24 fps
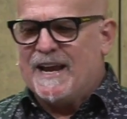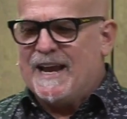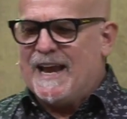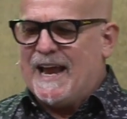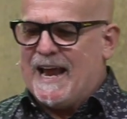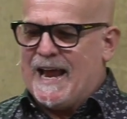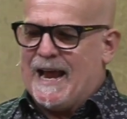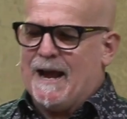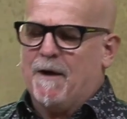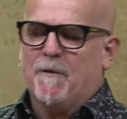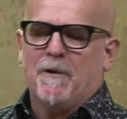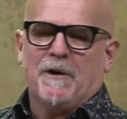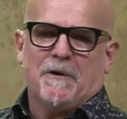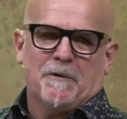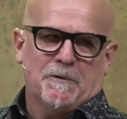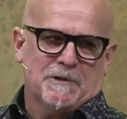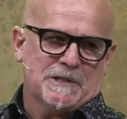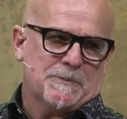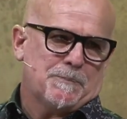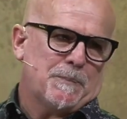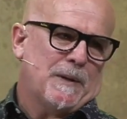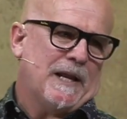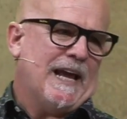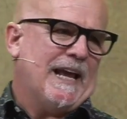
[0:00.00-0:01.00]
how he was
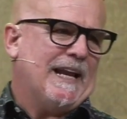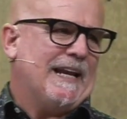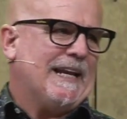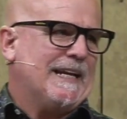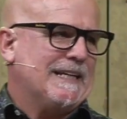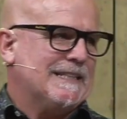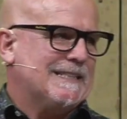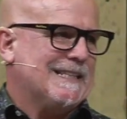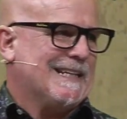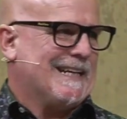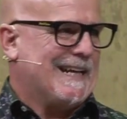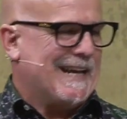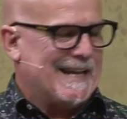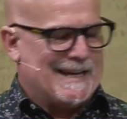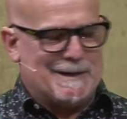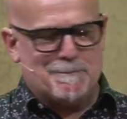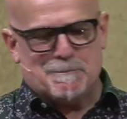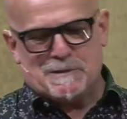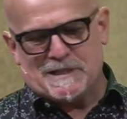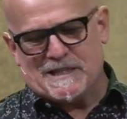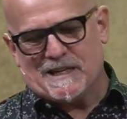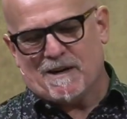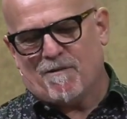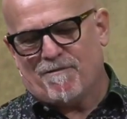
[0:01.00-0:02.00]
planning to get
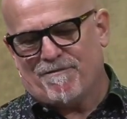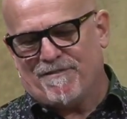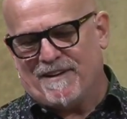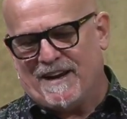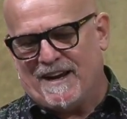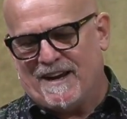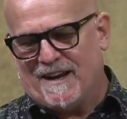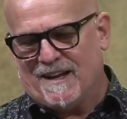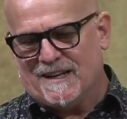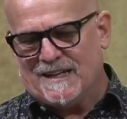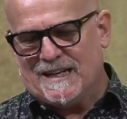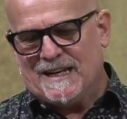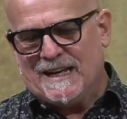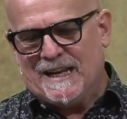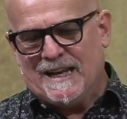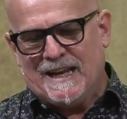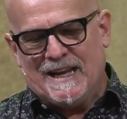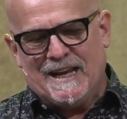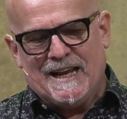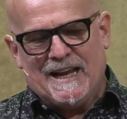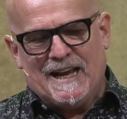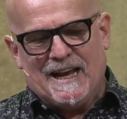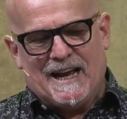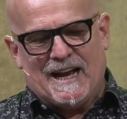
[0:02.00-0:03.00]
himself out.
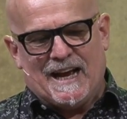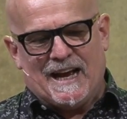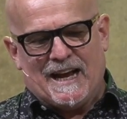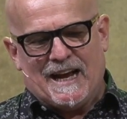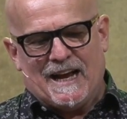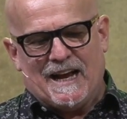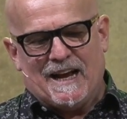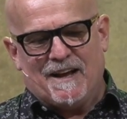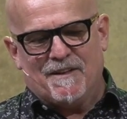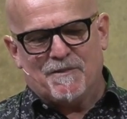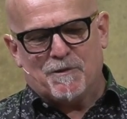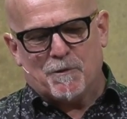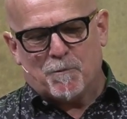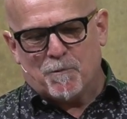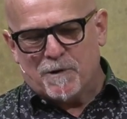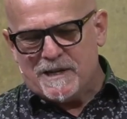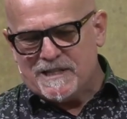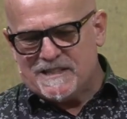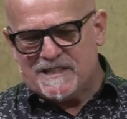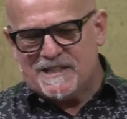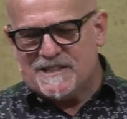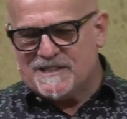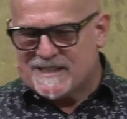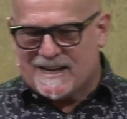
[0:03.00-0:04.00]
The
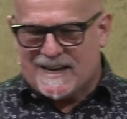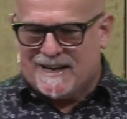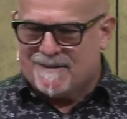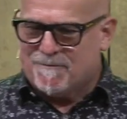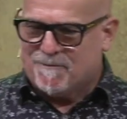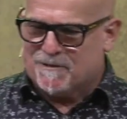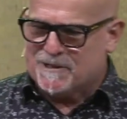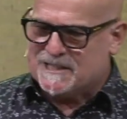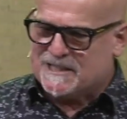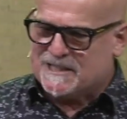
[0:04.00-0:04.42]
reason Dave was